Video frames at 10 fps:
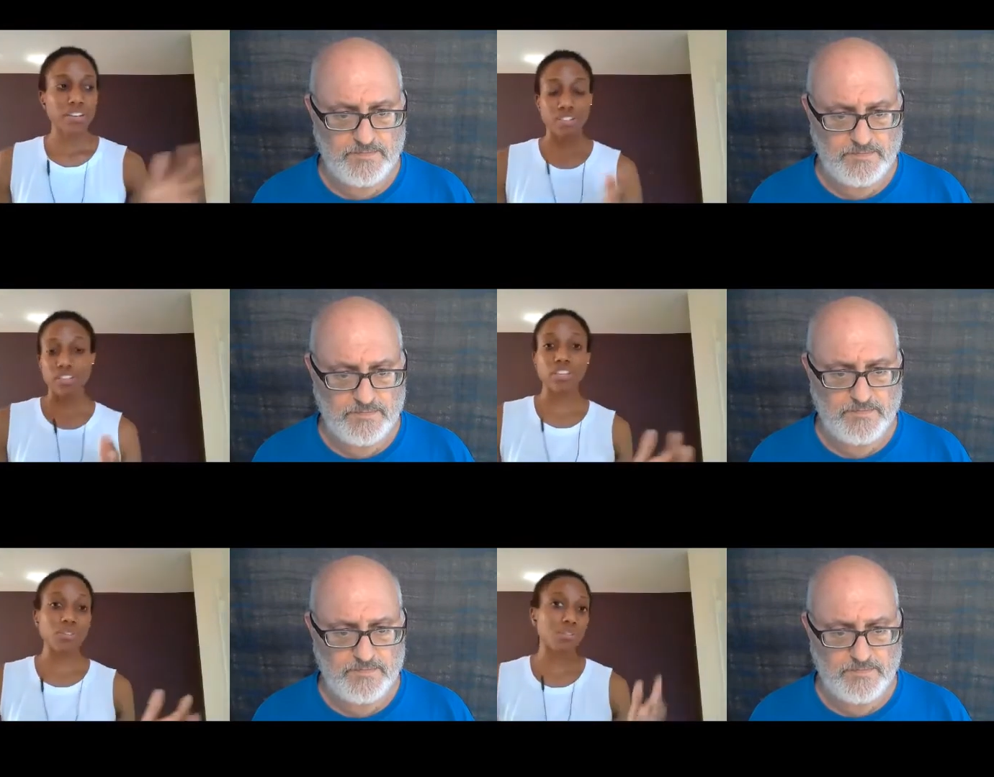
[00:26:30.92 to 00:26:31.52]
Speaker 1: And
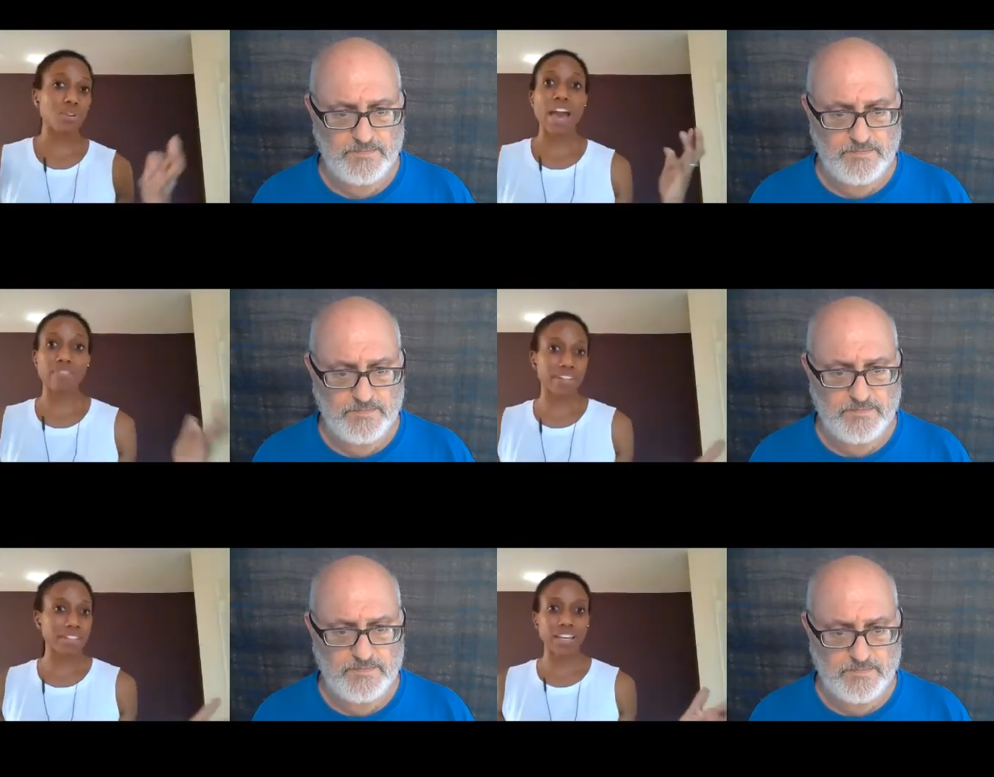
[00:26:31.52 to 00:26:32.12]
just like you, you
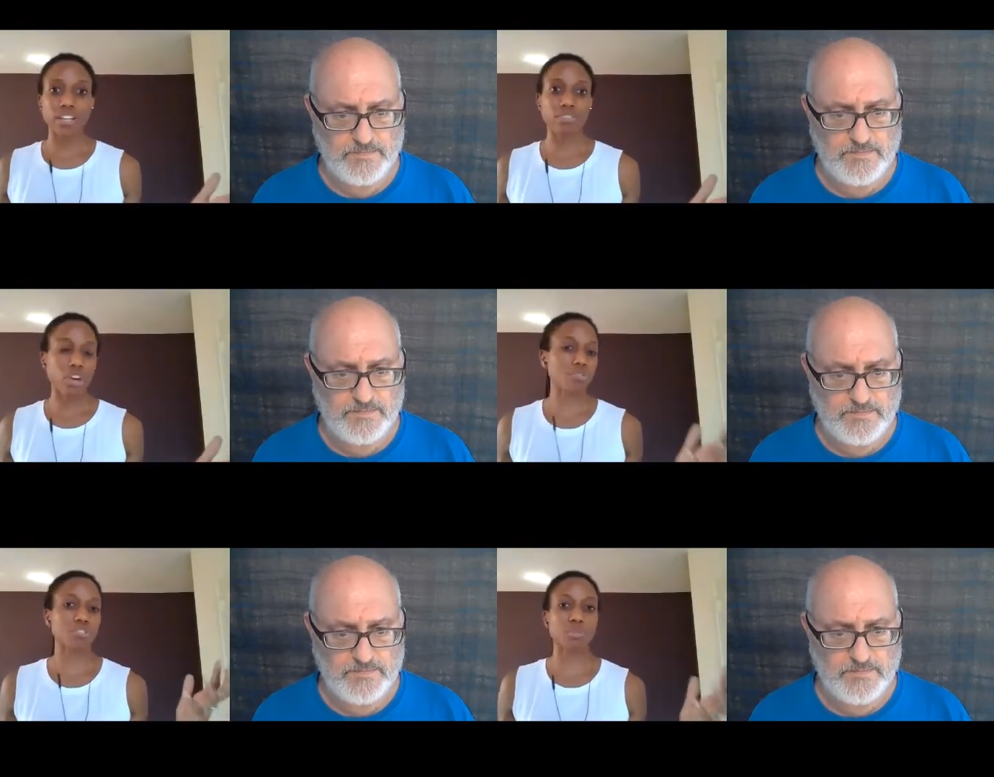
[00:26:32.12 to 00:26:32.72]
have an executive
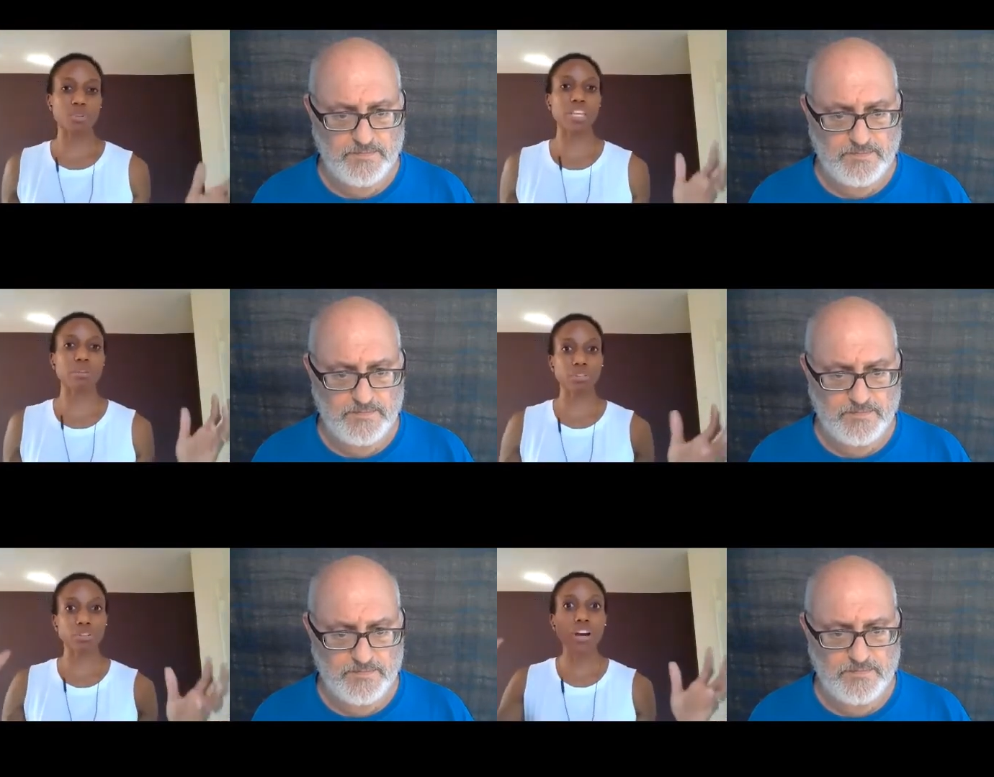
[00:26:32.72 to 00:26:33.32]
coach or someone who's
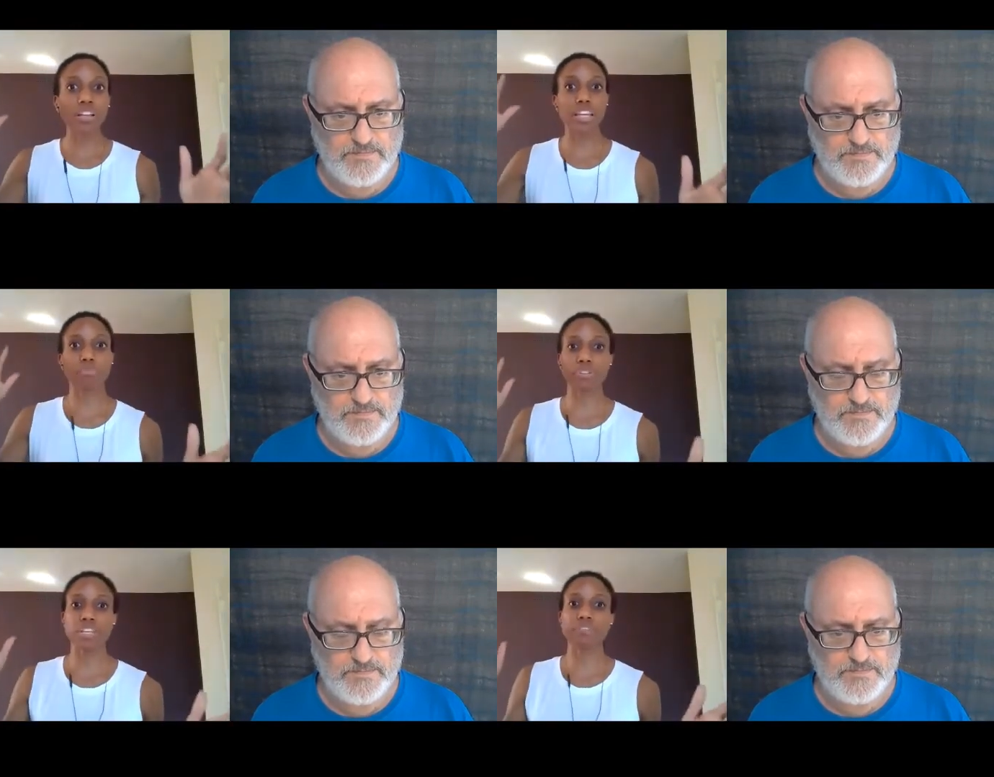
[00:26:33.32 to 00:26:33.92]
able to look
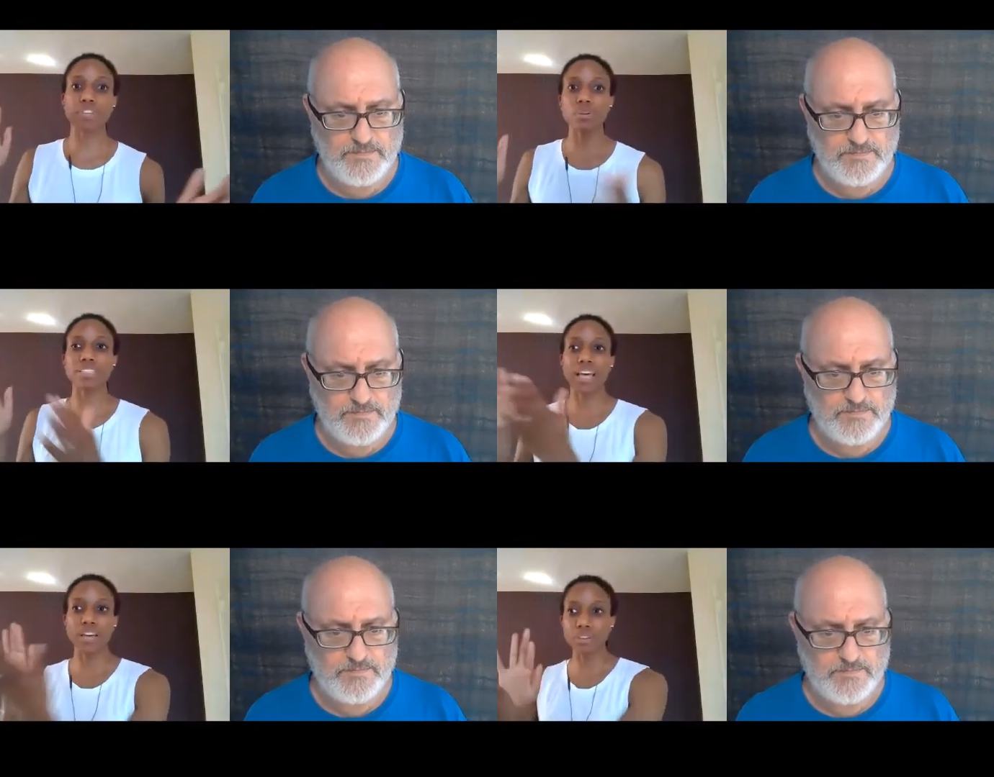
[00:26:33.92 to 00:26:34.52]
like bird's eye view
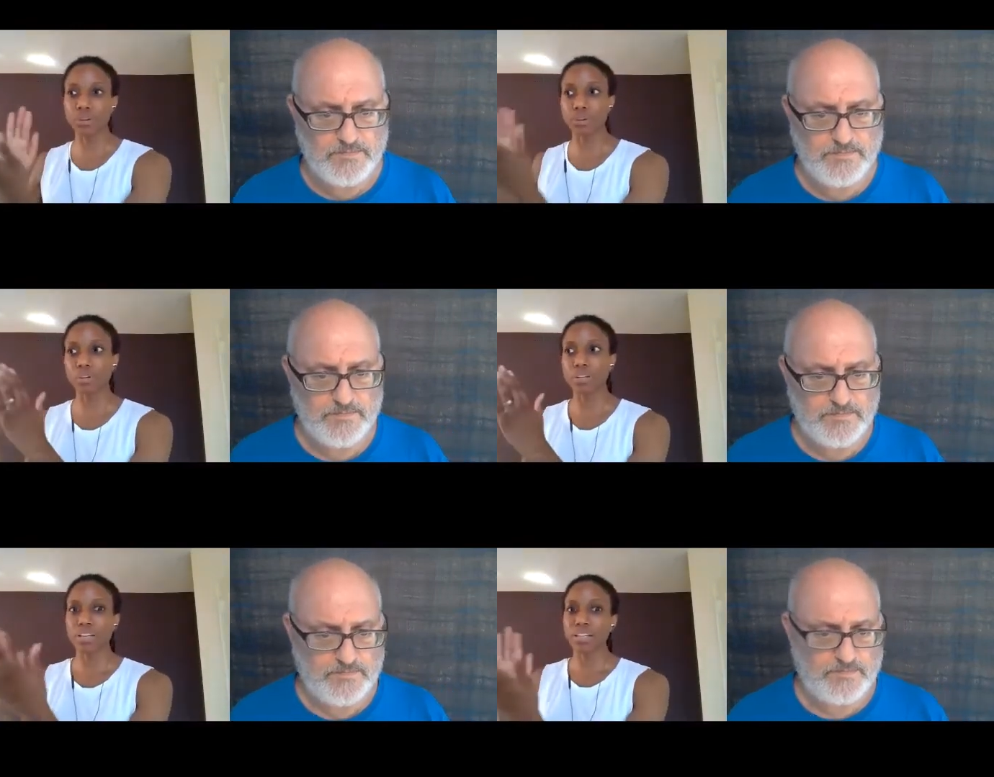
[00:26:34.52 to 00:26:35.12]
and tell
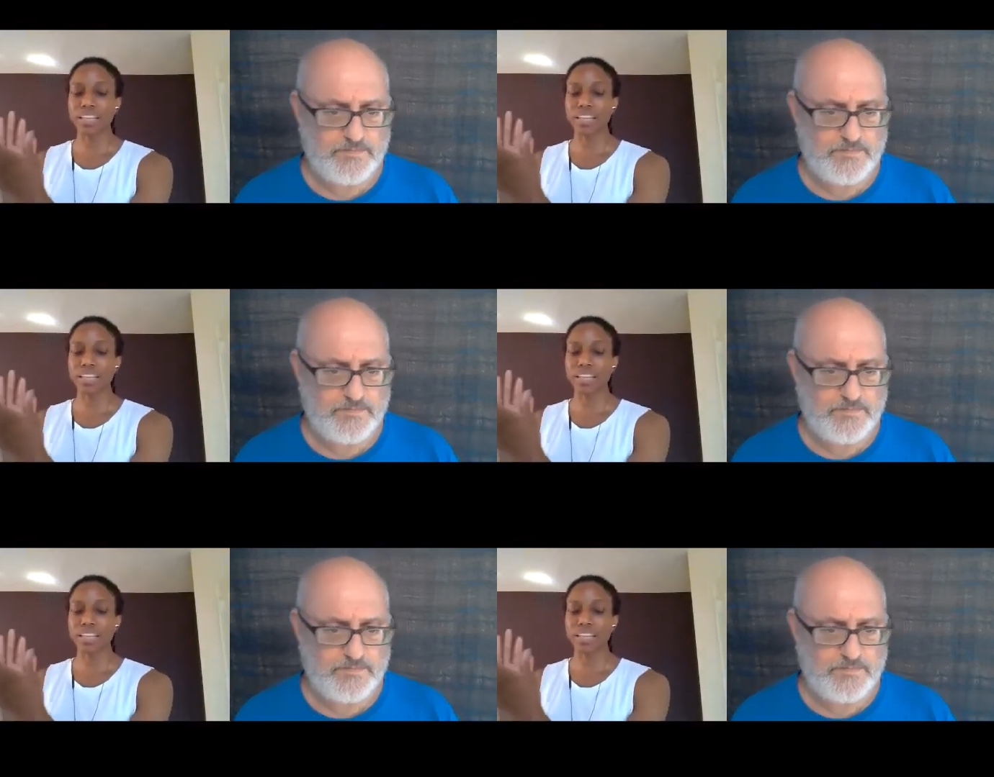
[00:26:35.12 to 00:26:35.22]
you,